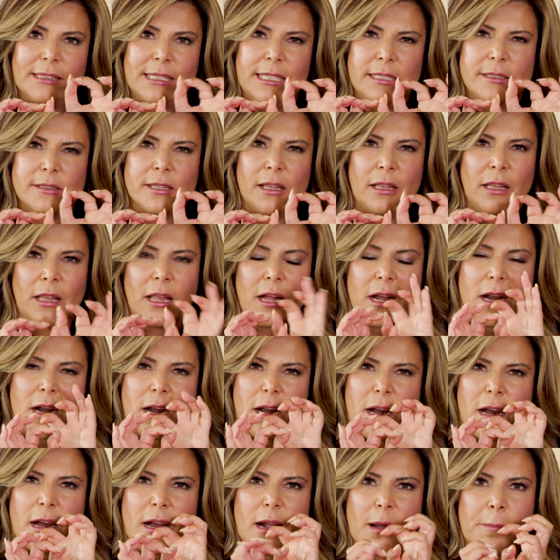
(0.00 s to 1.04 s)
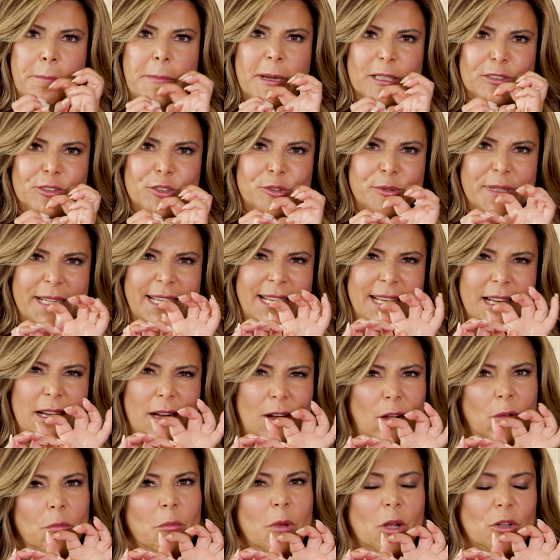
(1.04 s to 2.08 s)
little buttery,
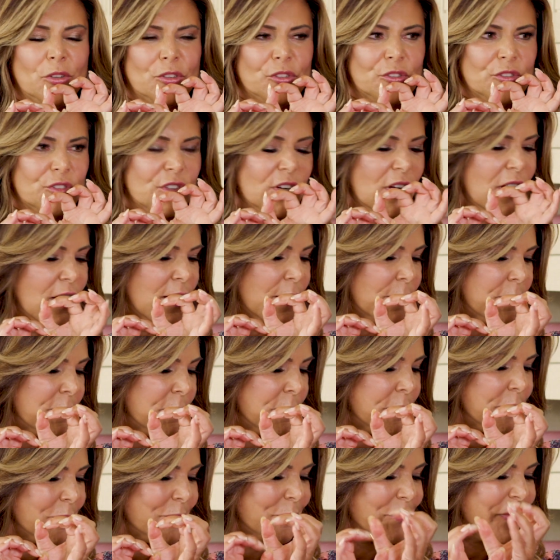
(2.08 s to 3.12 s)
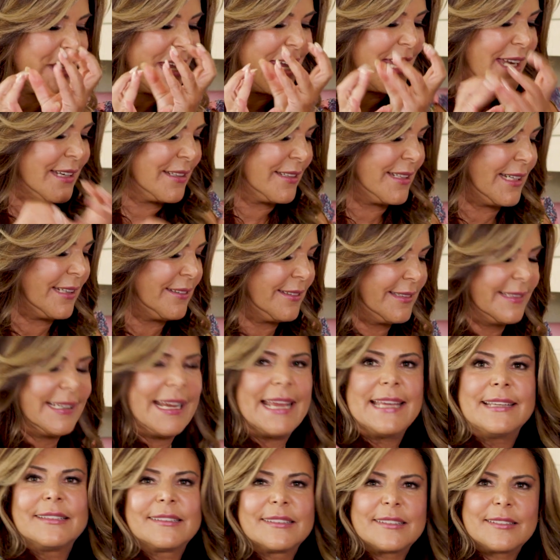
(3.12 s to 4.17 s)
almost candied
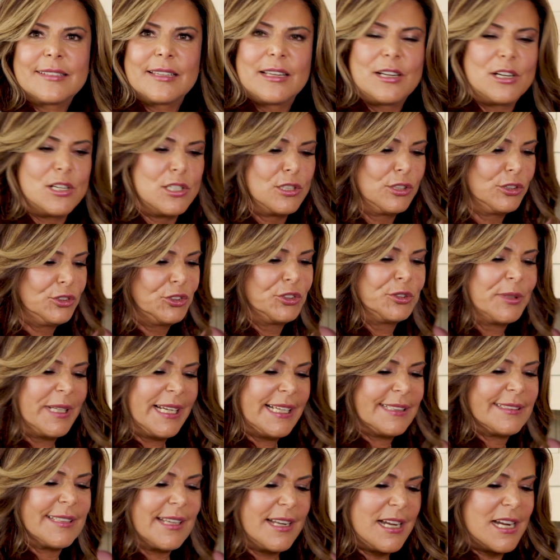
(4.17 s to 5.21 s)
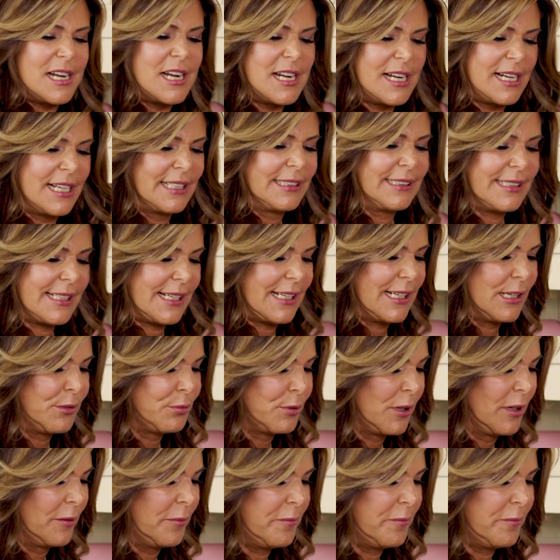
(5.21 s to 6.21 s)
taste to it, and it will